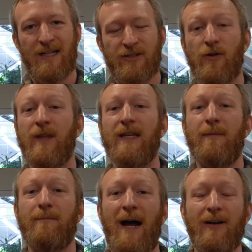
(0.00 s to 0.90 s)
So
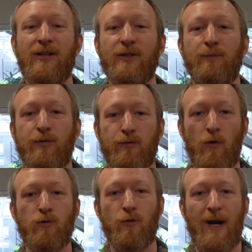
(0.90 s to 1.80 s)
the biodiesel
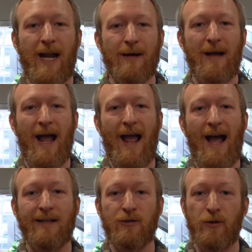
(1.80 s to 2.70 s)
program
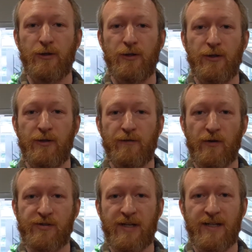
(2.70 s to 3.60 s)
at Loyola
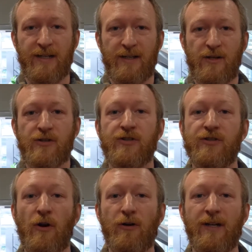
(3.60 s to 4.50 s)
University
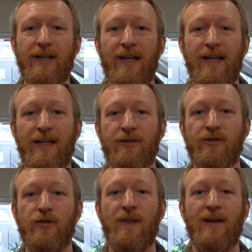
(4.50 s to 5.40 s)
started in
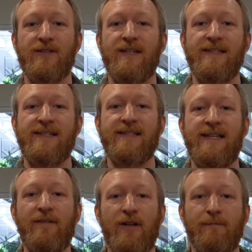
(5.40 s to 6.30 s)

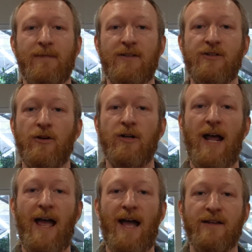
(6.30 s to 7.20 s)
2007. It
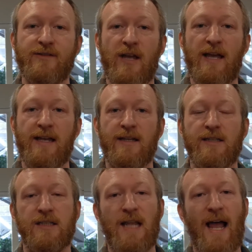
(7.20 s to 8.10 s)
started as a
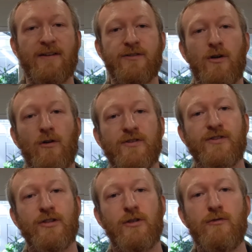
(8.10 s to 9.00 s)
class called
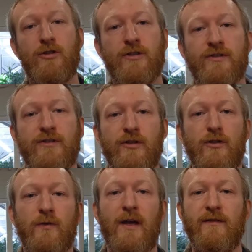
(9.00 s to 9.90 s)
Solutions
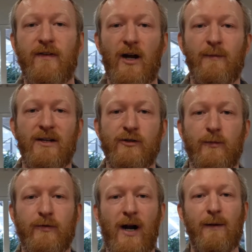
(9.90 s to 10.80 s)
to Environmental
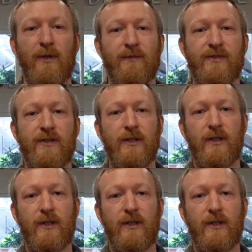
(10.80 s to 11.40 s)
Problems.